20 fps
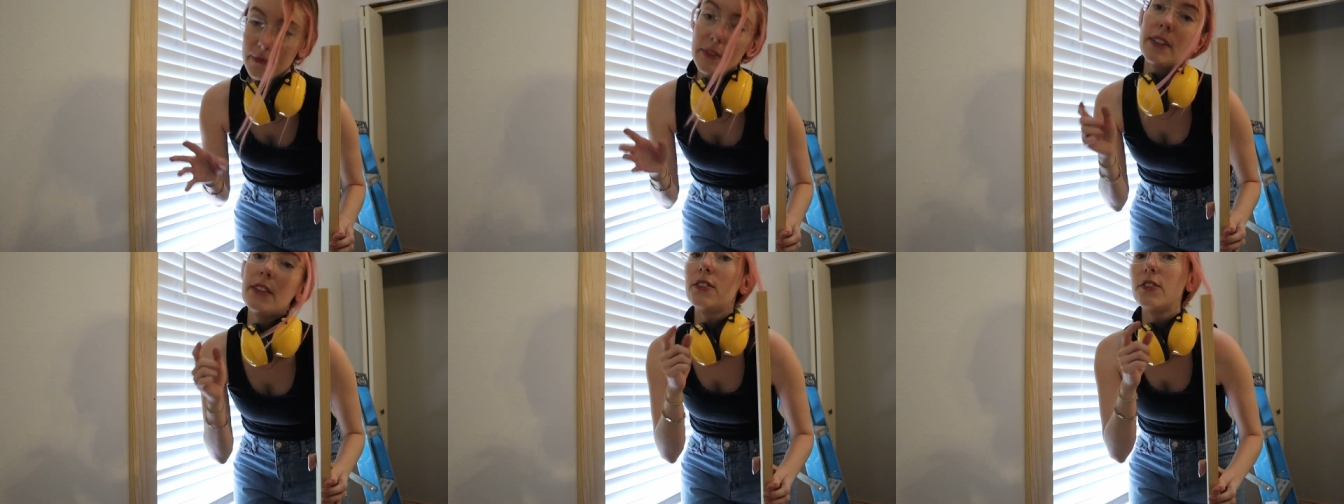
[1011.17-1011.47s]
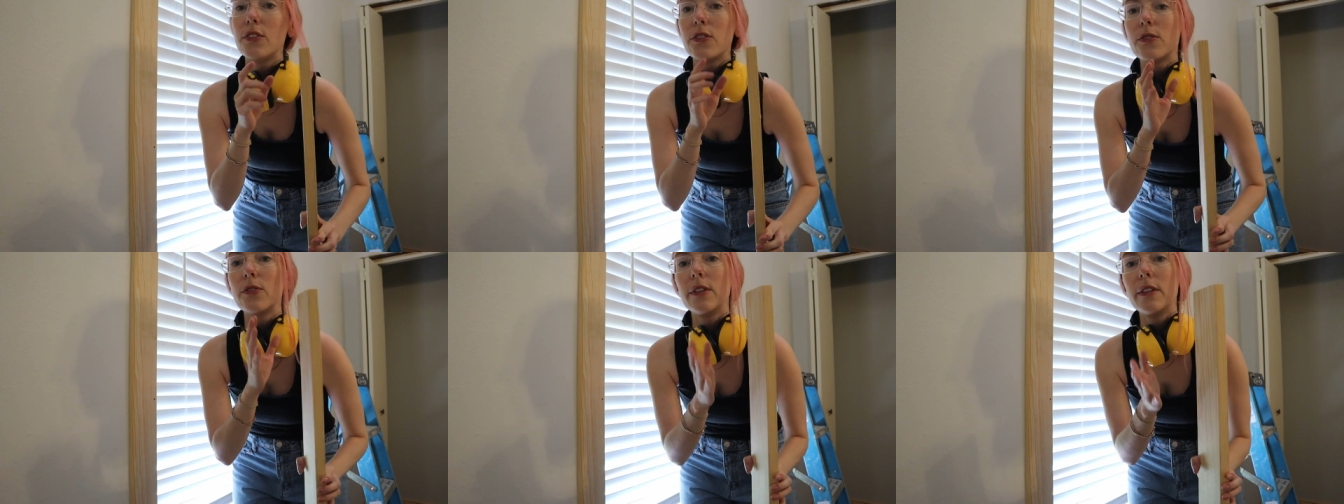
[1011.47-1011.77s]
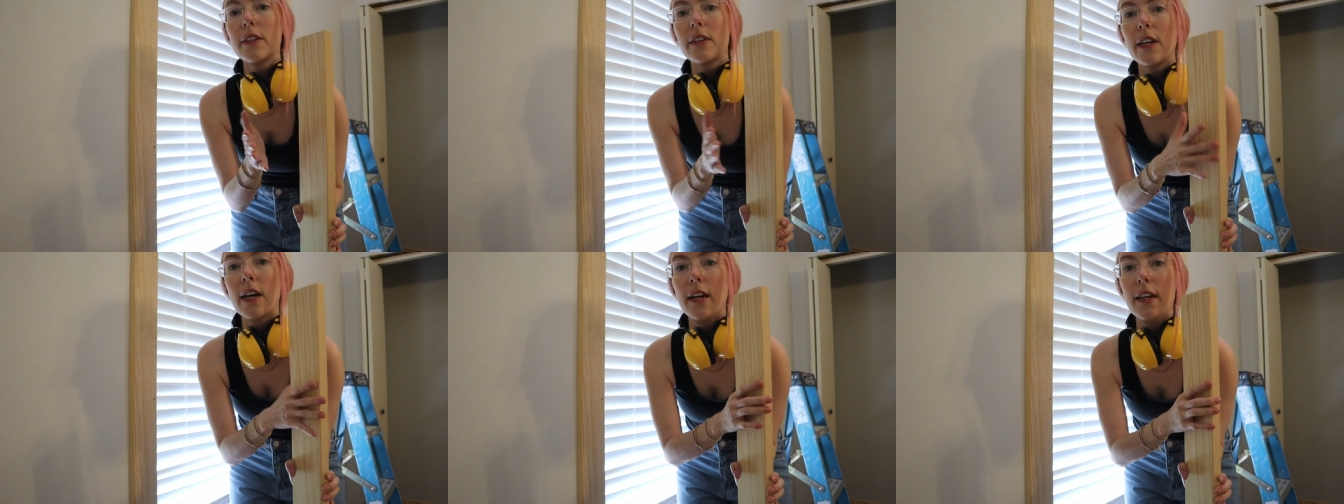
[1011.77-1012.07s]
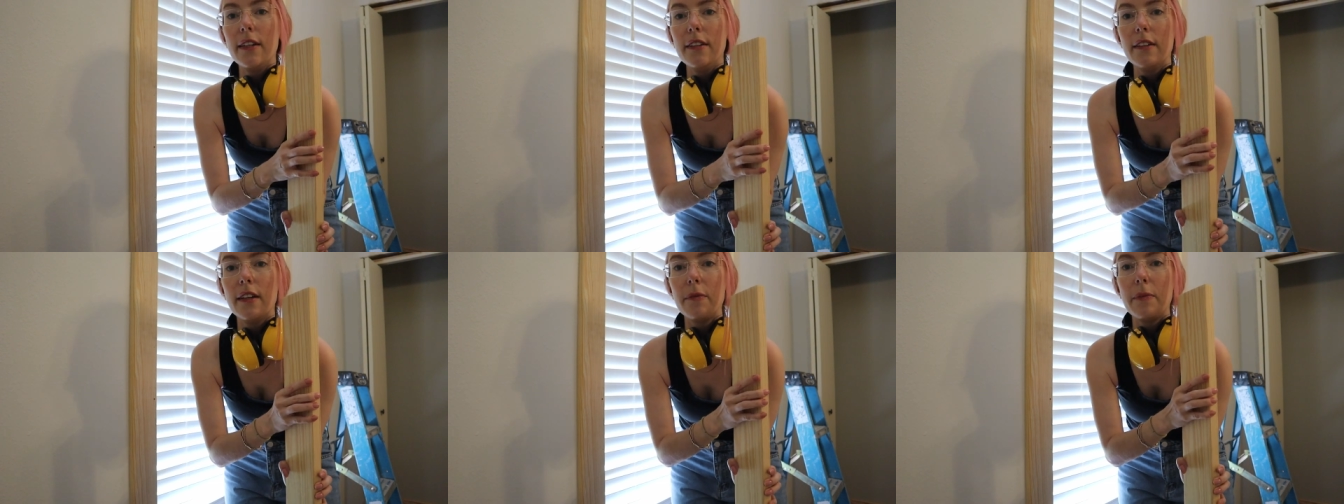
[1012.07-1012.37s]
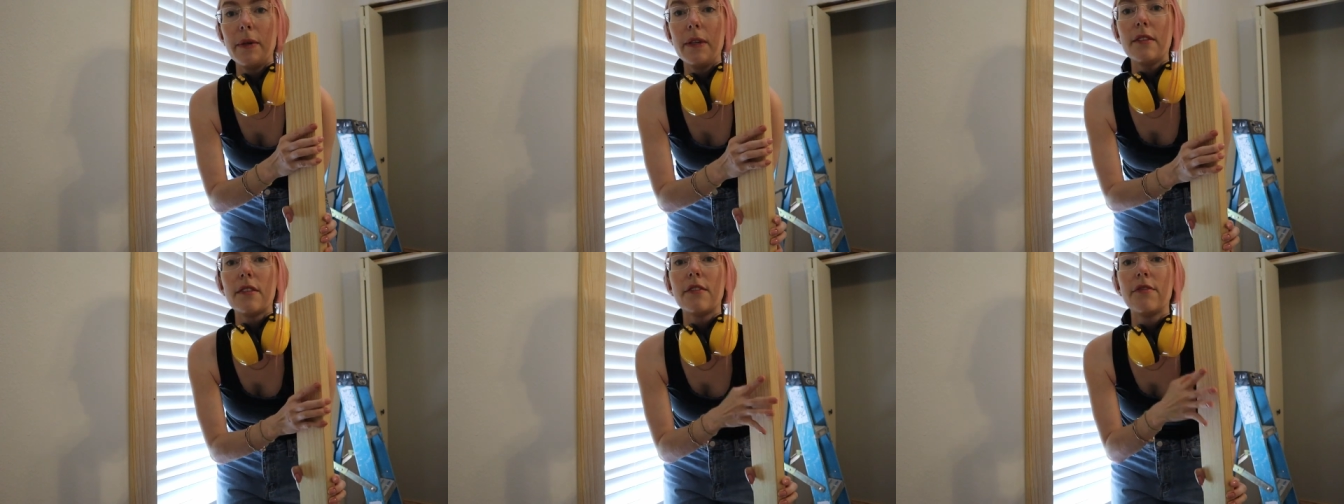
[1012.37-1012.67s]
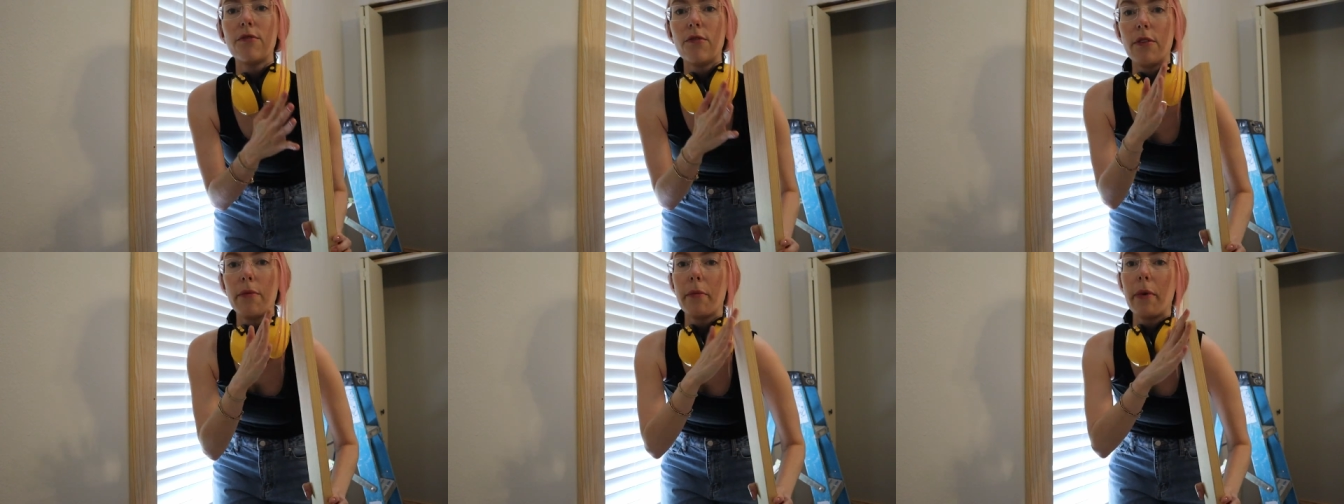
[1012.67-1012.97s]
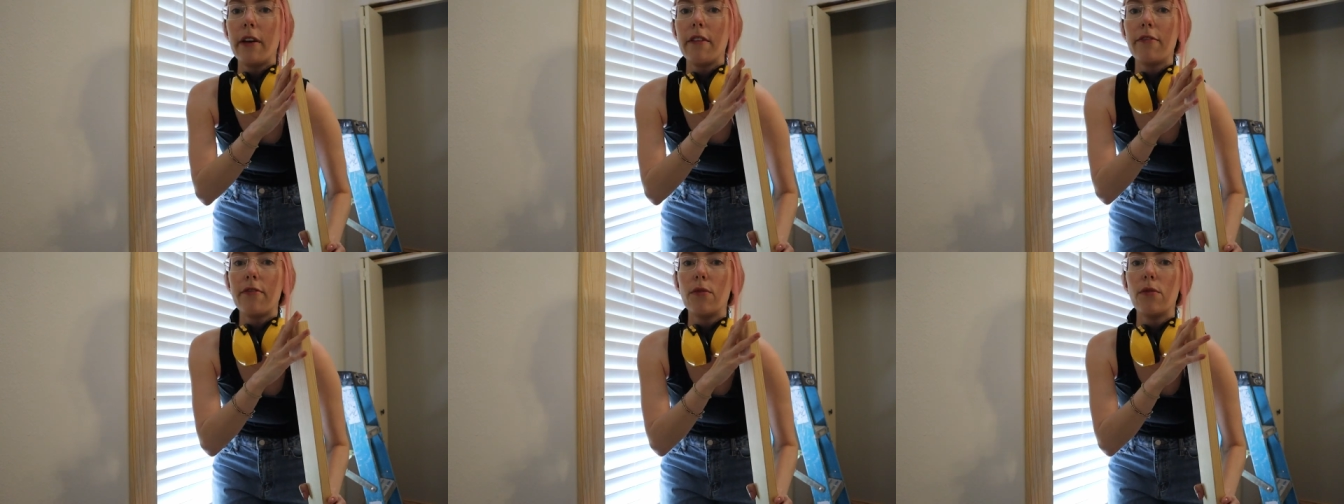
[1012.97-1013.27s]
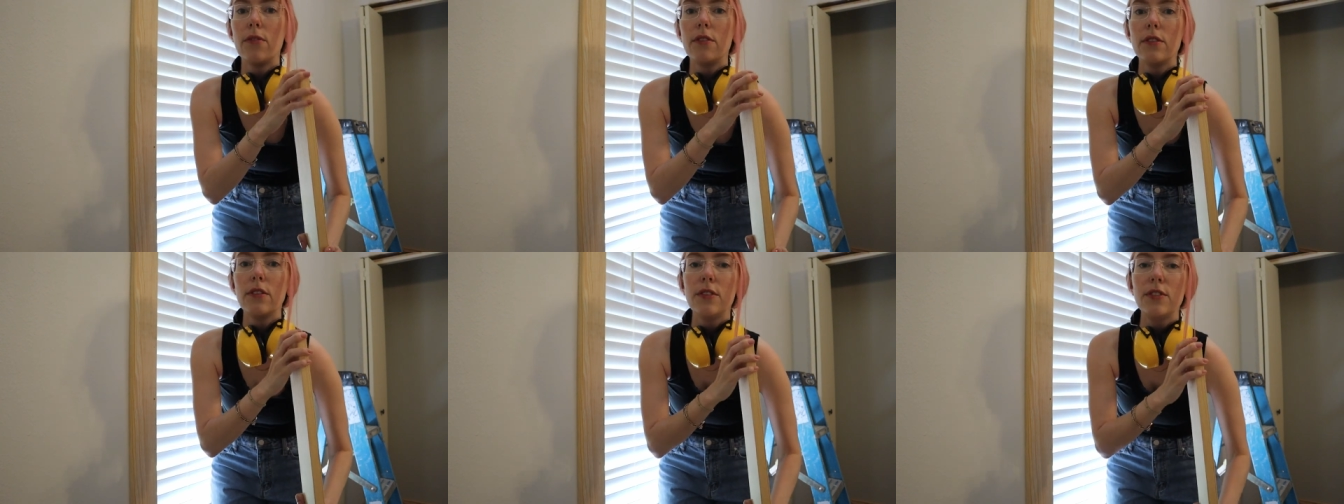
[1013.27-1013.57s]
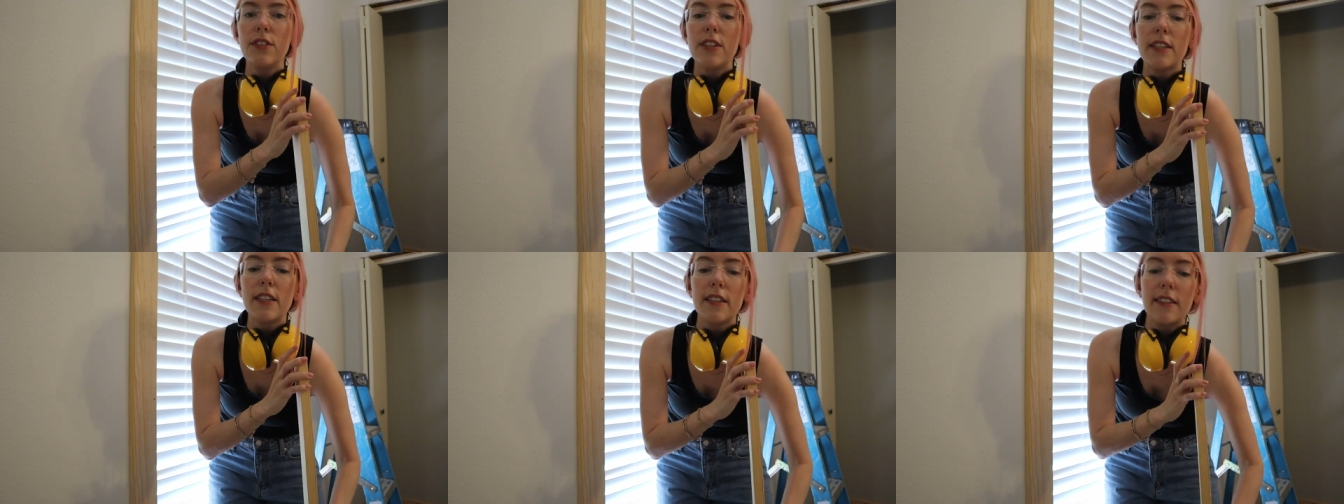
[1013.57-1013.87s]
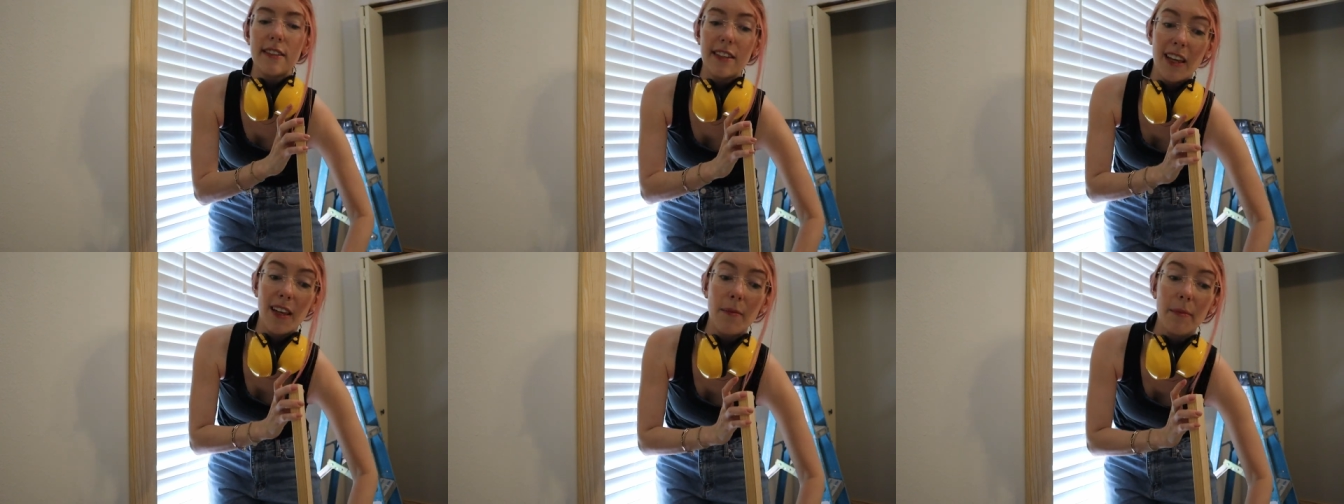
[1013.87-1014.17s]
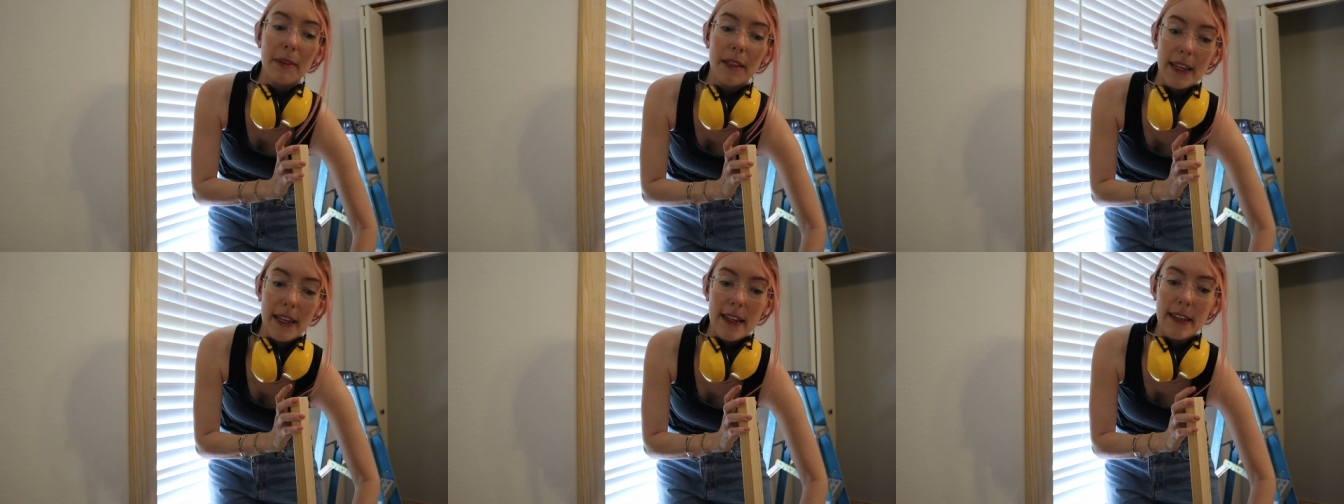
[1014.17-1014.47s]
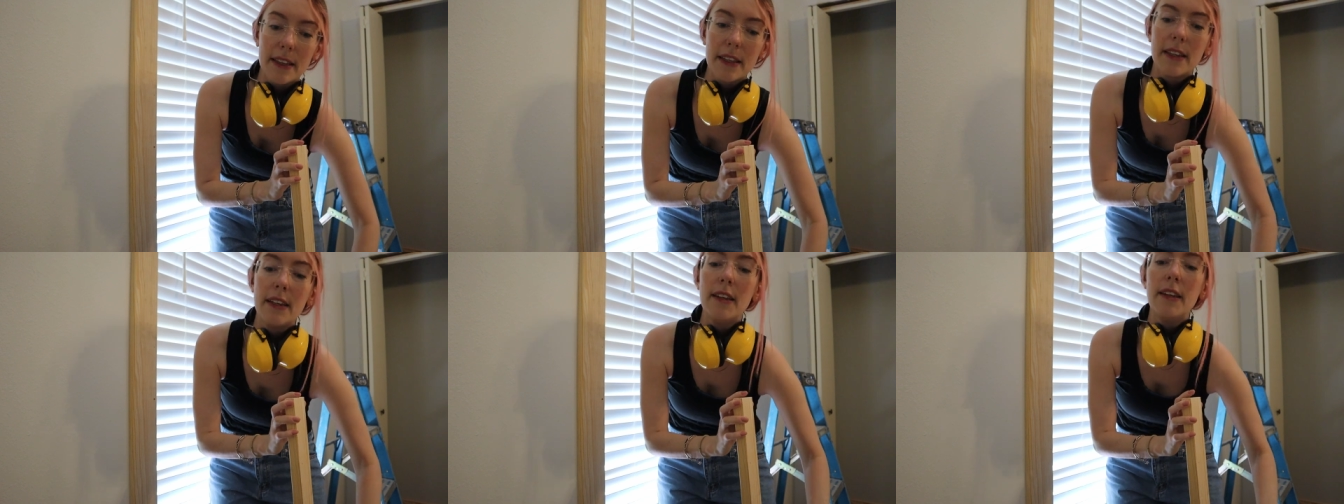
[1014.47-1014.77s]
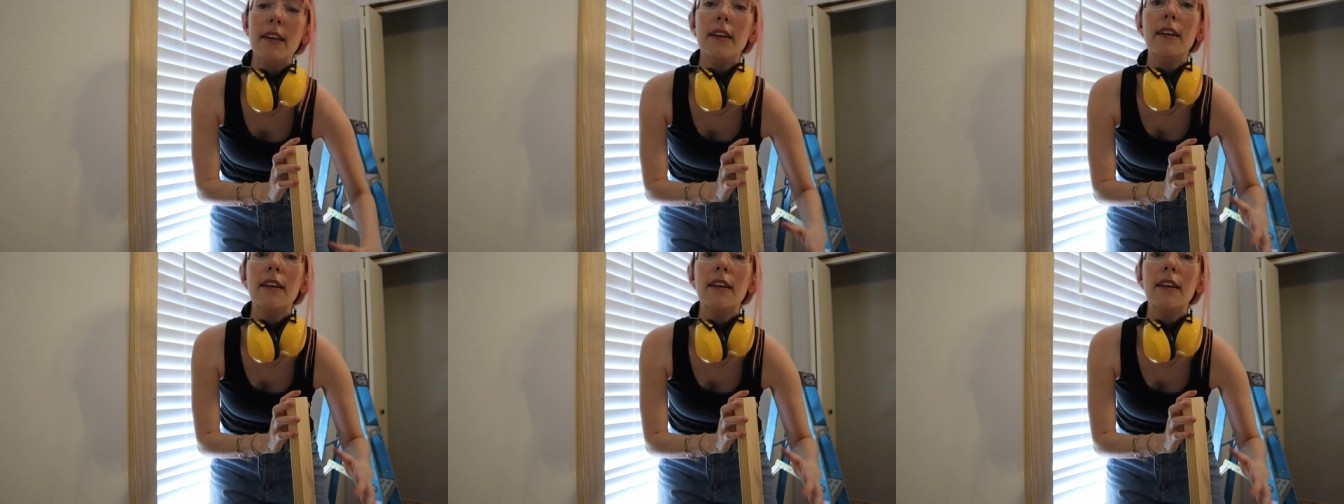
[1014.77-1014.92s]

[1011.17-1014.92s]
is you're going to cut a piece of one by four to the same length